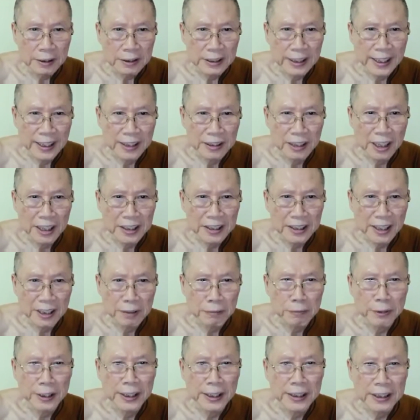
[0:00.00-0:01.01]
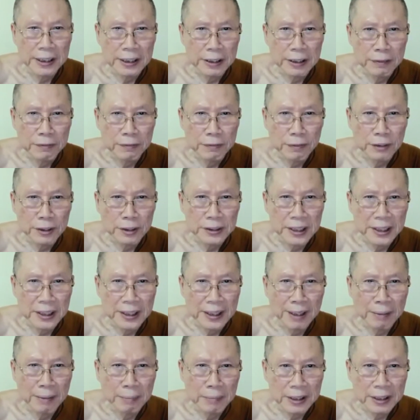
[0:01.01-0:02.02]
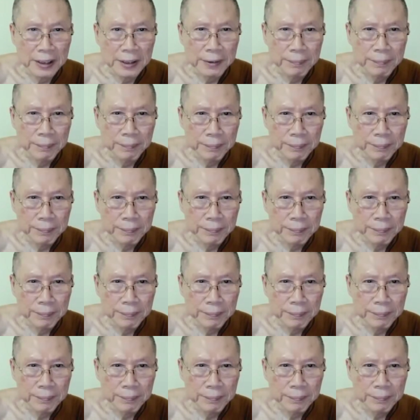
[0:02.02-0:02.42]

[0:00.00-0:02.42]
They're not yet ready for the Dhamma.